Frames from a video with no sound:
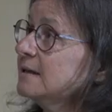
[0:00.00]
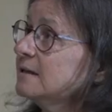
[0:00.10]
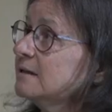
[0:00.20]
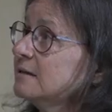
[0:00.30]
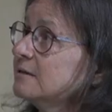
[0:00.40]

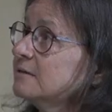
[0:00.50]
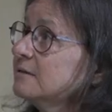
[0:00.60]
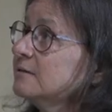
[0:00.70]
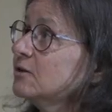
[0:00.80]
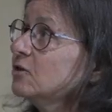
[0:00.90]

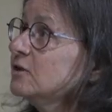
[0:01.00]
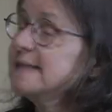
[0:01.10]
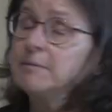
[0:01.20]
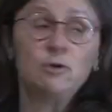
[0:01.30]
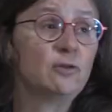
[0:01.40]
uh, the
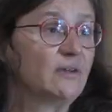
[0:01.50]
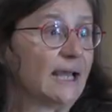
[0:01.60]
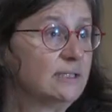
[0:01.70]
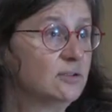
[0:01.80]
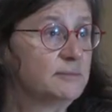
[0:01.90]
concept of
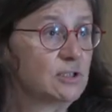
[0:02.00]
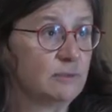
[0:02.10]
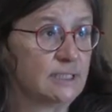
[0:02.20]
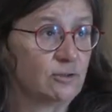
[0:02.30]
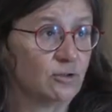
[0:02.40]
atoms
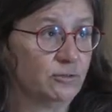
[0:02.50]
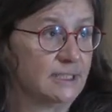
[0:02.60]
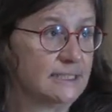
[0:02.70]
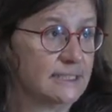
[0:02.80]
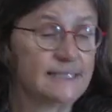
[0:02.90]
was already